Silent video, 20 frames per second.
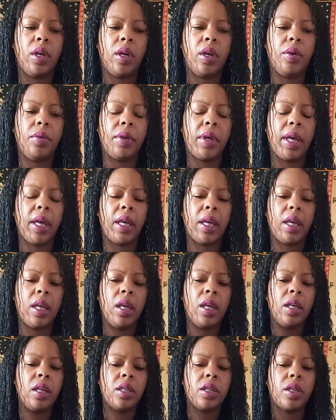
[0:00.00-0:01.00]
Okay,
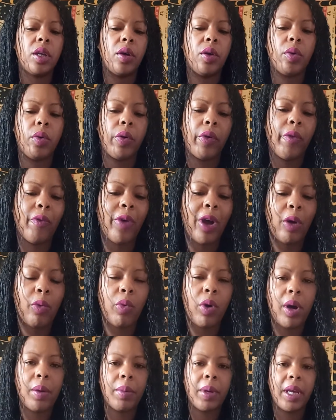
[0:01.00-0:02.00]
so right,
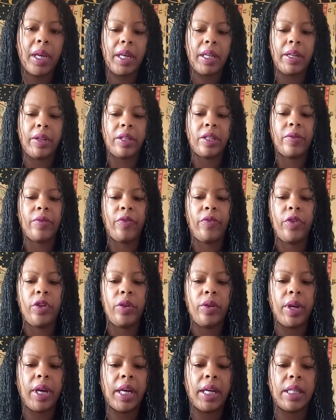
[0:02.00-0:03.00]
what I'm getting this for
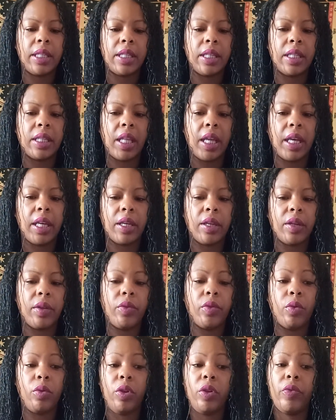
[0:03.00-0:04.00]
you guys is like
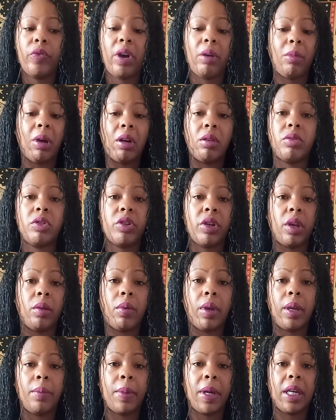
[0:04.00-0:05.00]
you come out straight
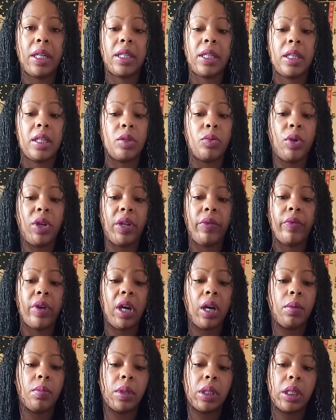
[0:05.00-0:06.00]
away, Pisces, Queen of
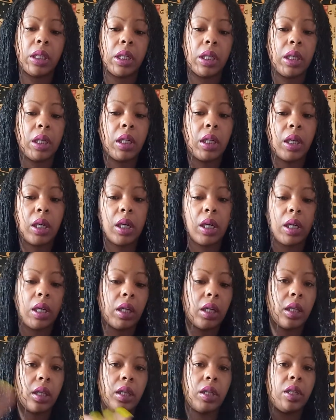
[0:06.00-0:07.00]
Cups,
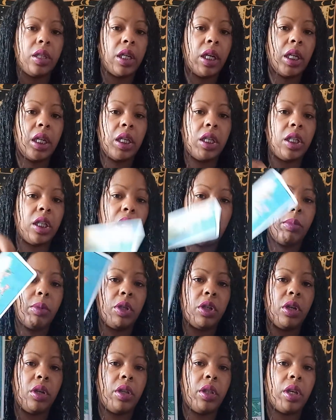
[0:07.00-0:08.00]
shit energy. Let me
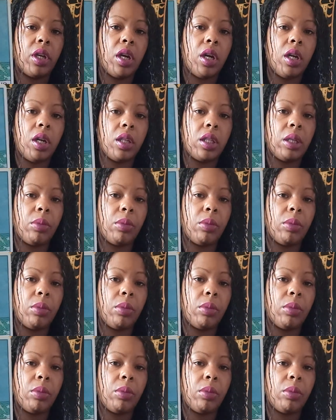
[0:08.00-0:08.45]
show you the cards.